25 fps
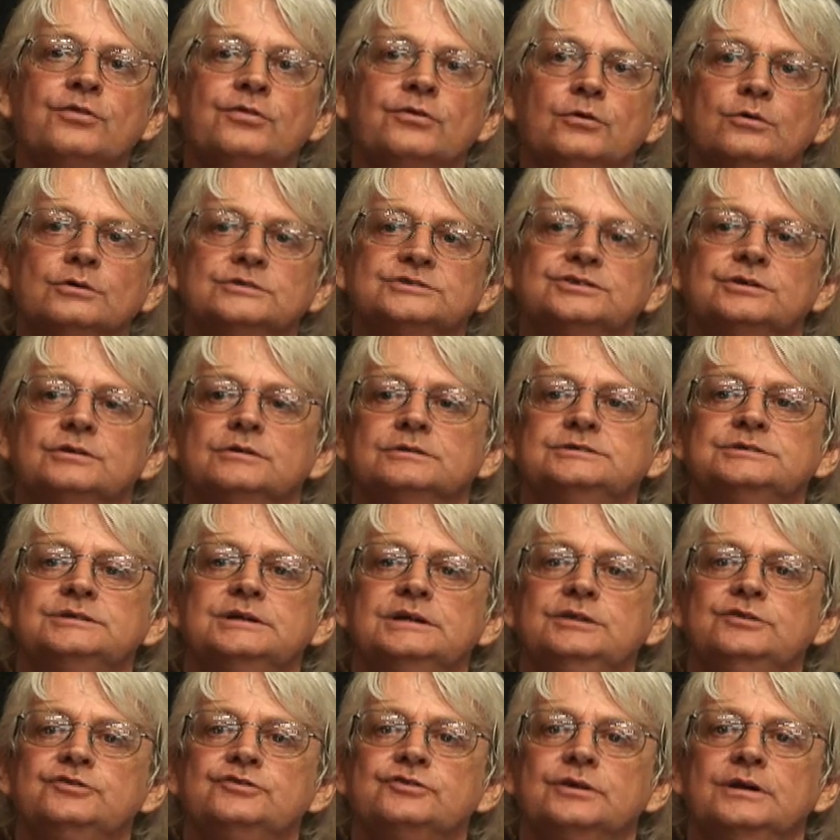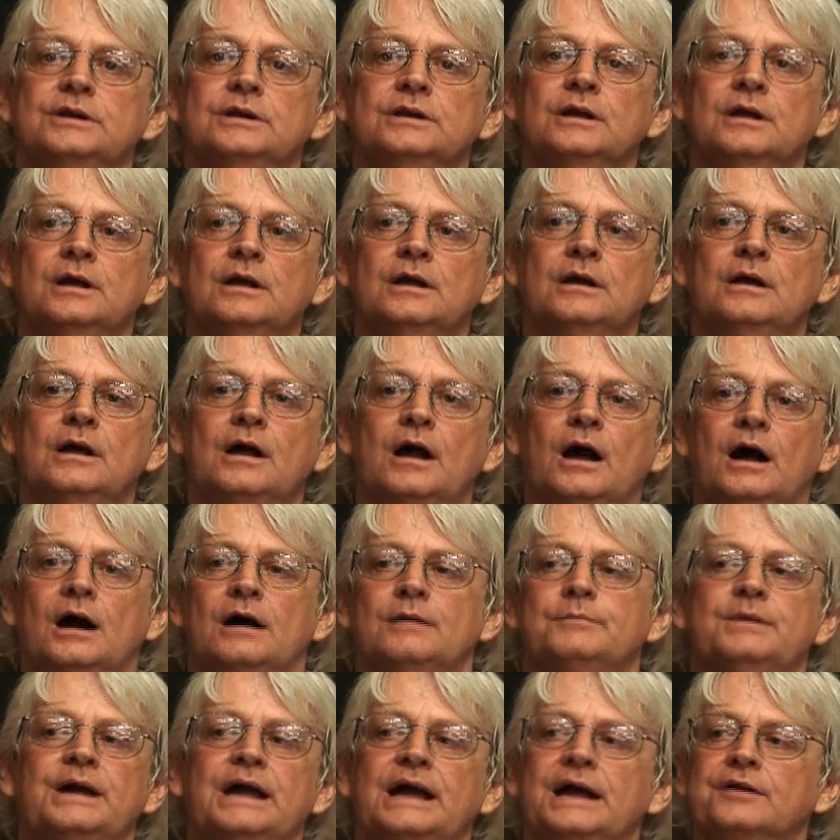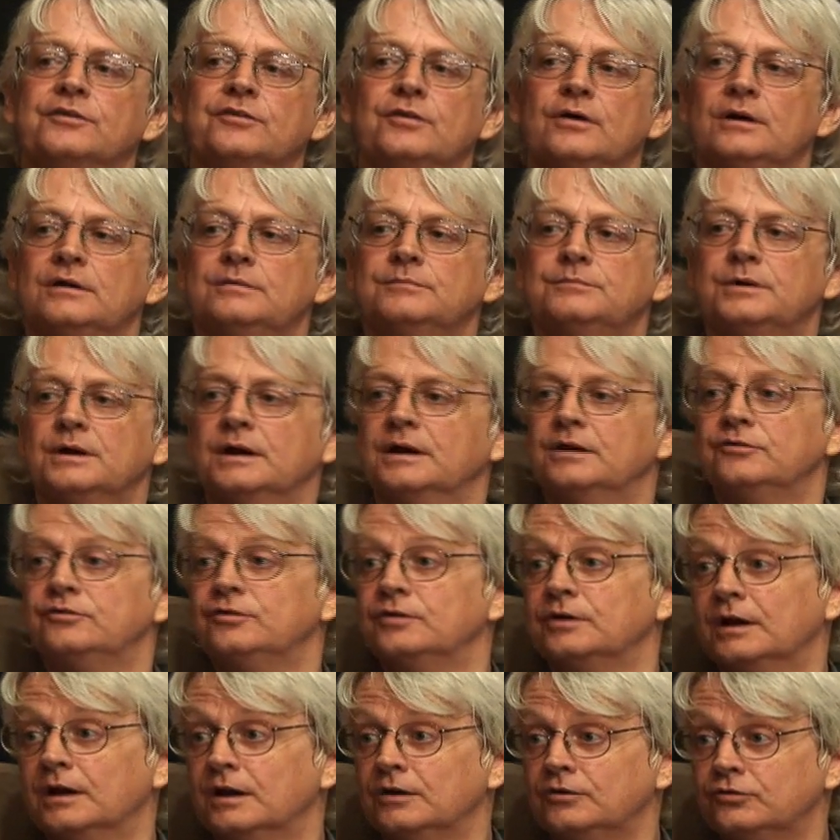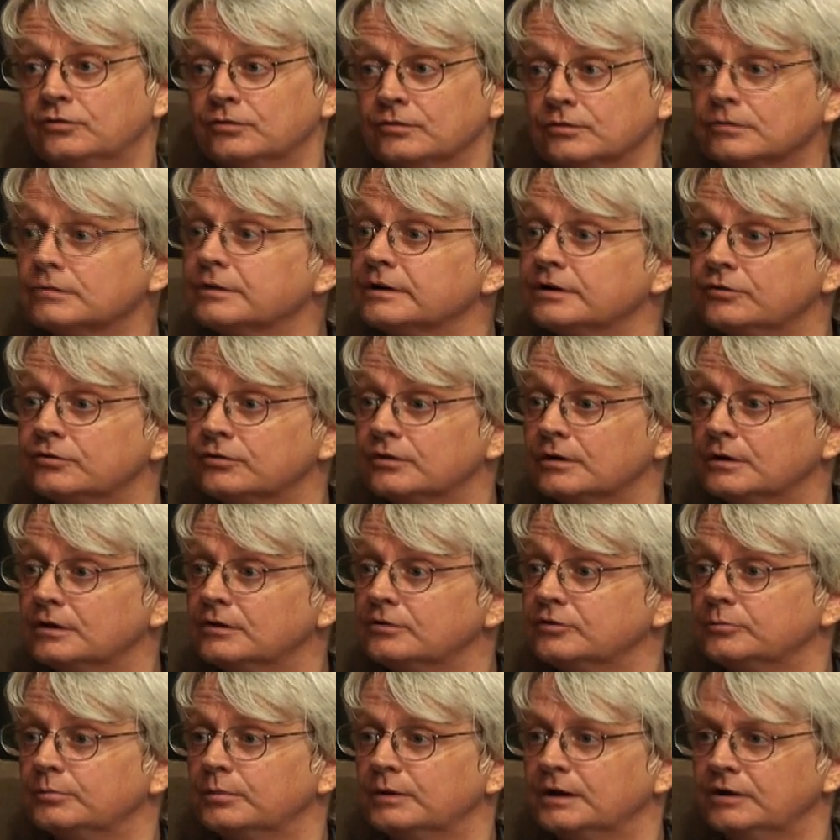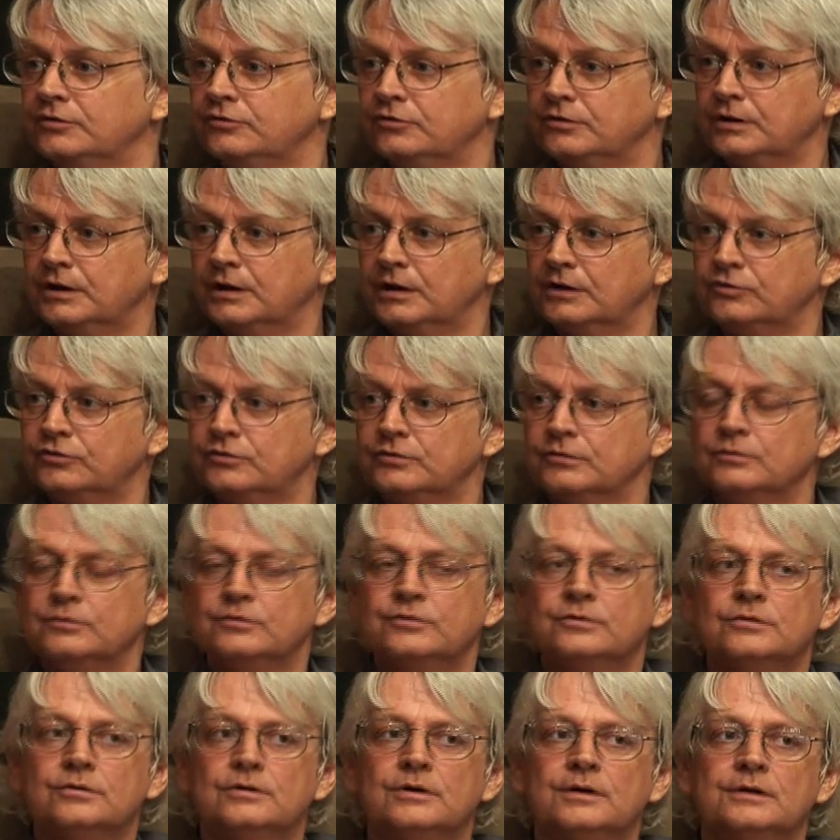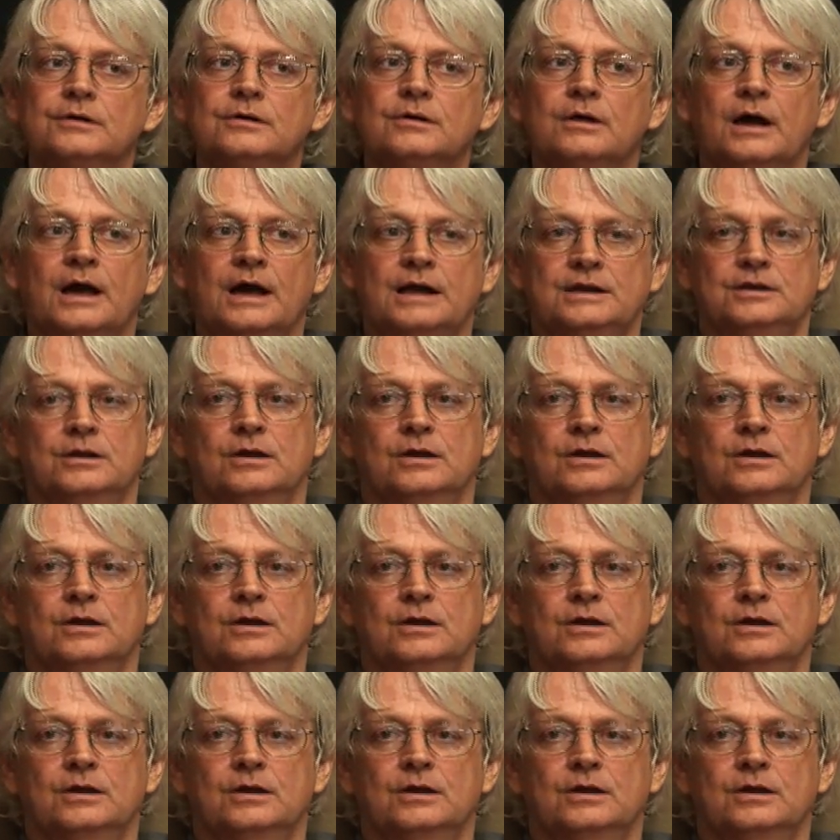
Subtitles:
thoughts on teaching are backed up by educational research, by educational thought. I